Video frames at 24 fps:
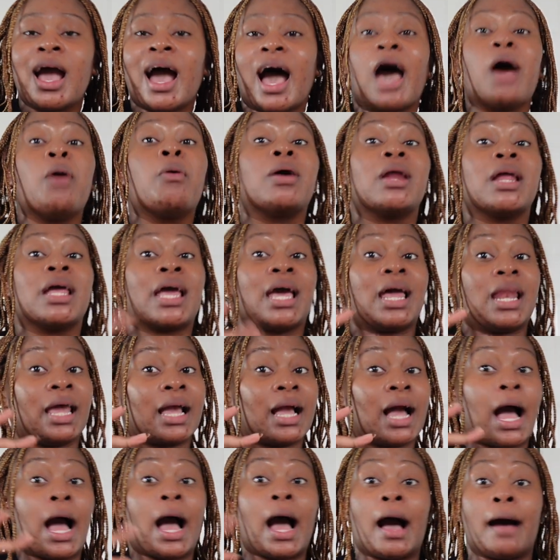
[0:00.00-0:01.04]
I want to get like
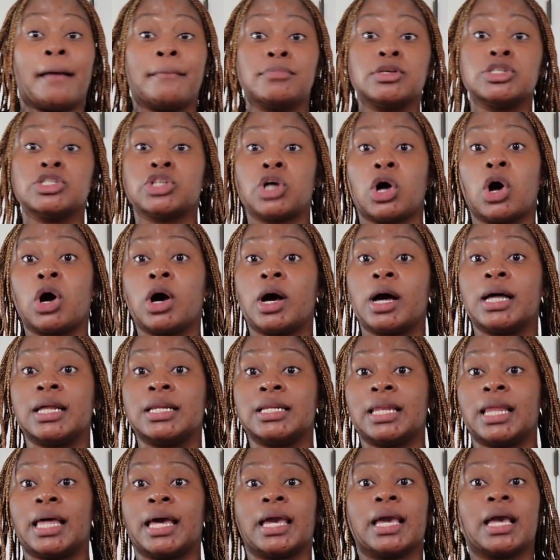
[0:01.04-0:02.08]
an
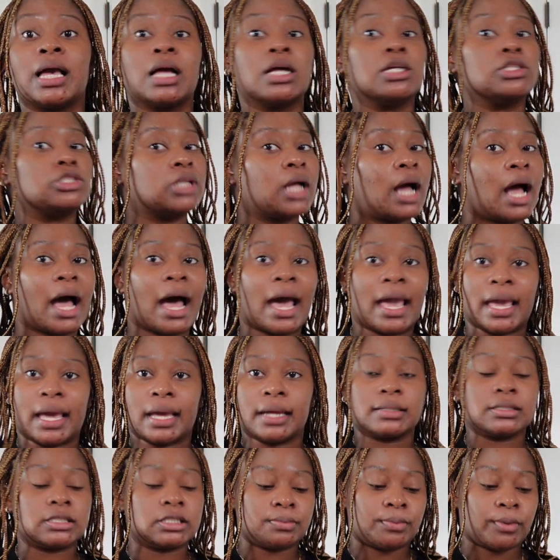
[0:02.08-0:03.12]
Amazon like
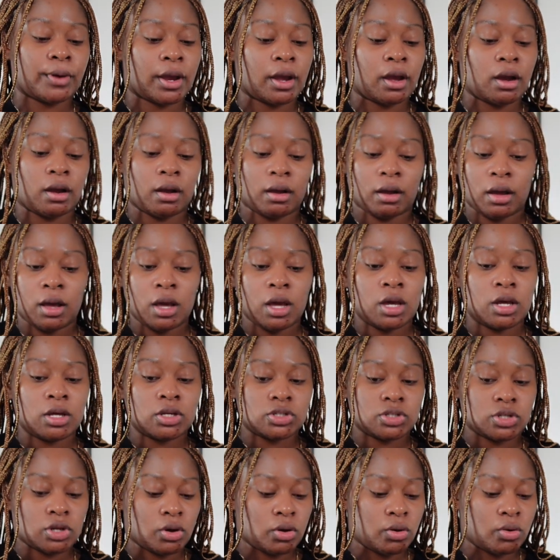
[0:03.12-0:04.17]
high-end sprayer.
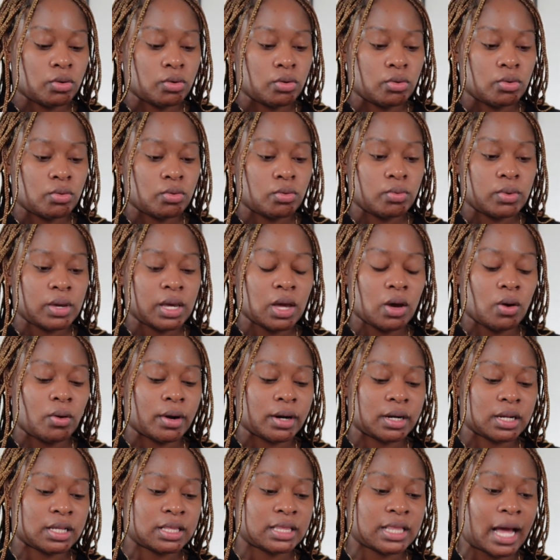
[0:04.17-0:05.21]
So we
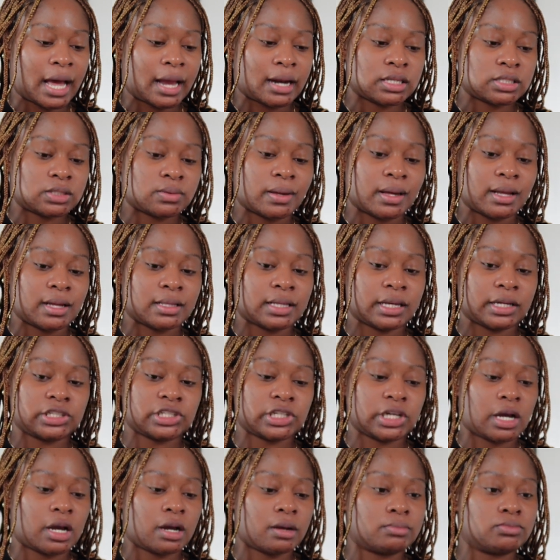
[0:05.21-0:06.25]
ordered that as well. That
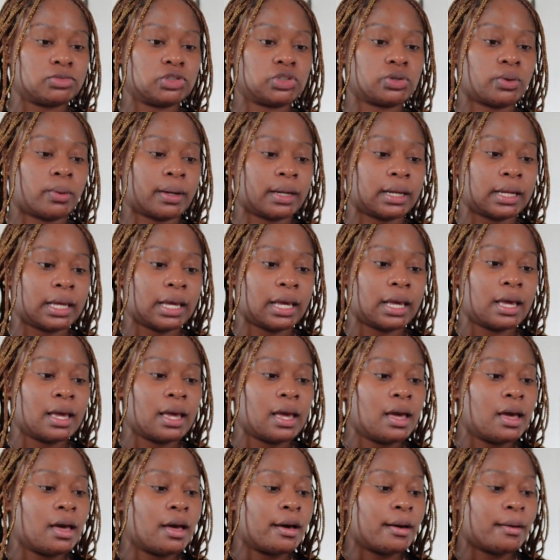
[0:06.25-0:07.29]
should come shortly.
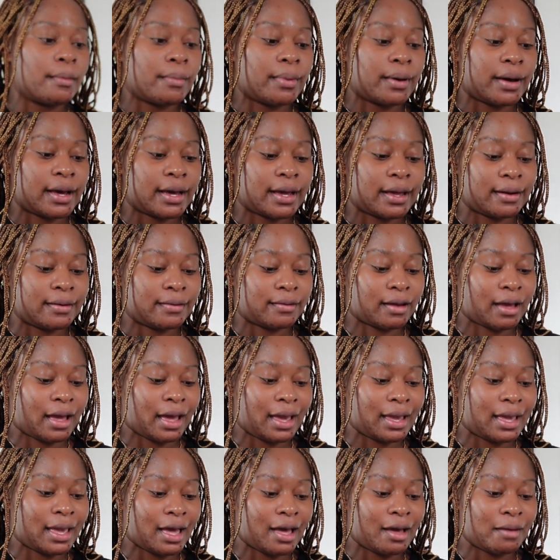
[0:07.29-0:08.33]
But I
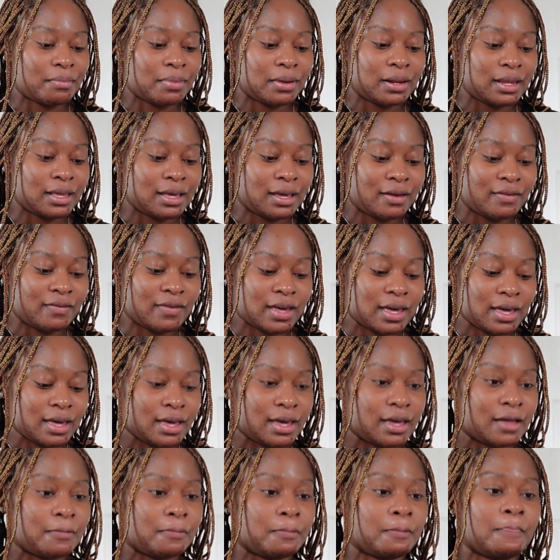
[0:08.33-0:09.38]
can't believe
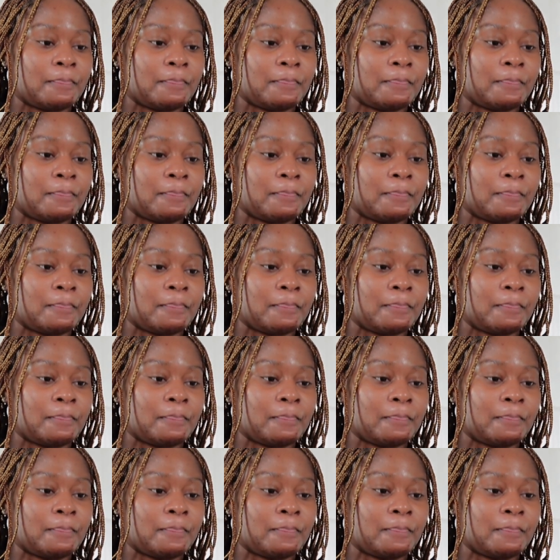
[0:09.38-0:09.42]
it.